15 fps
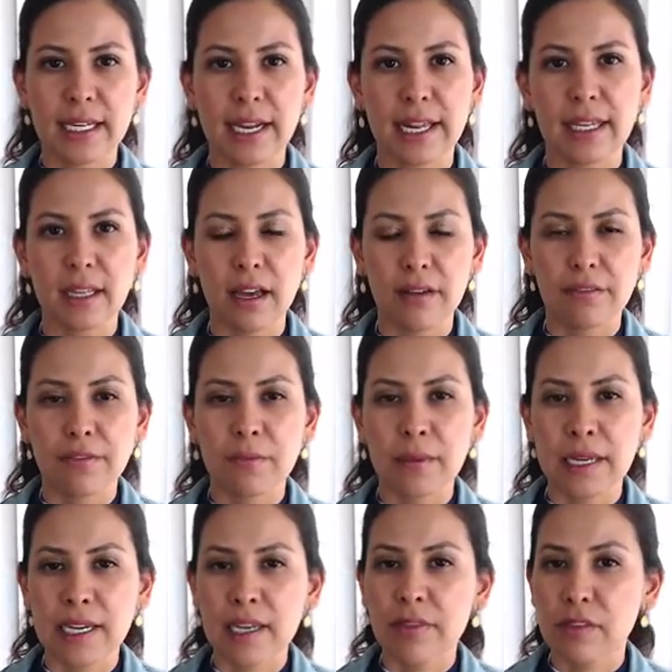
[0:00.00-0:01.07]
and I love
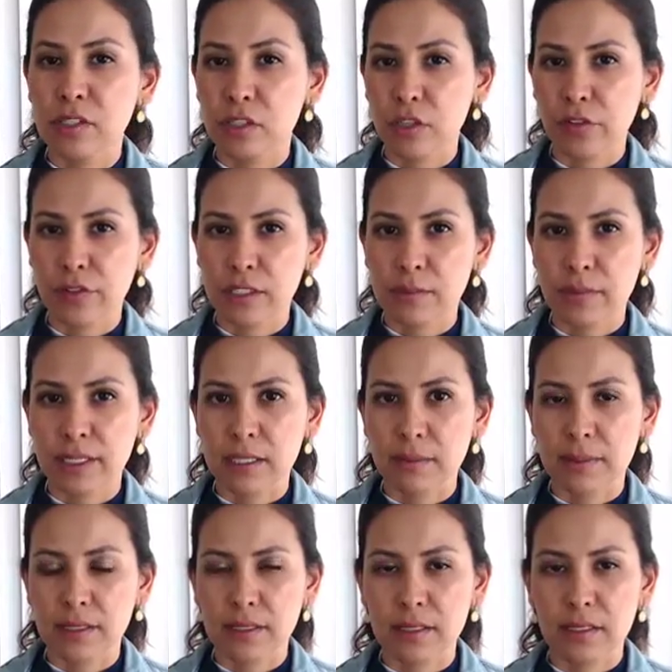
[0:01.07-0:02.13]
being in the service-based
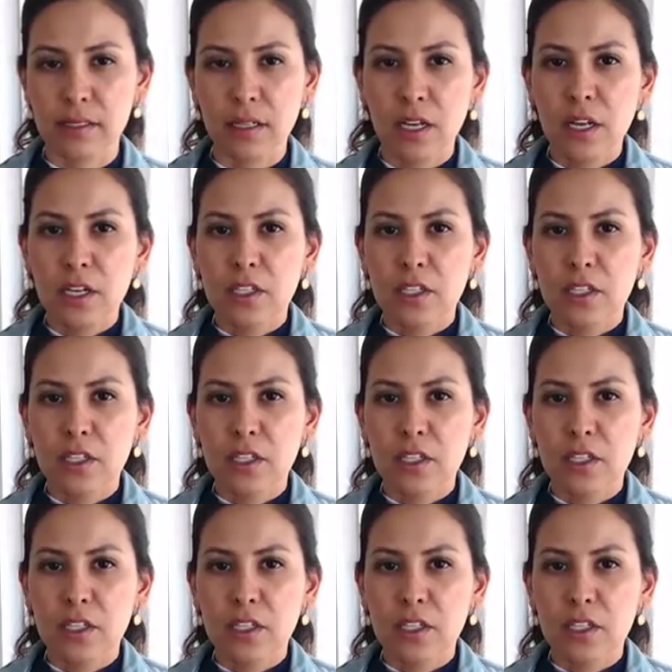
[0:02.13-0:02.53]
business.